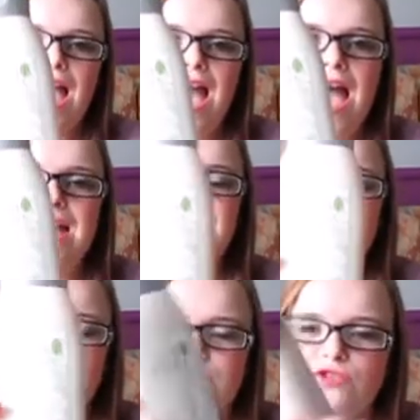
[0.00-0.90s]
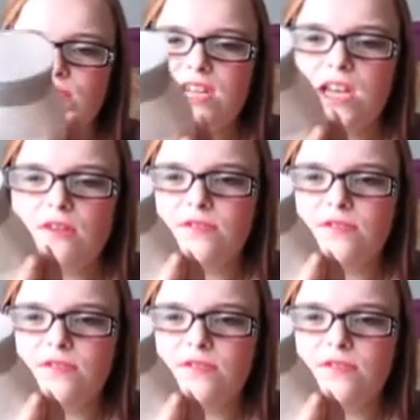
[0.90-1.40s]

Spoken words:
And I just really love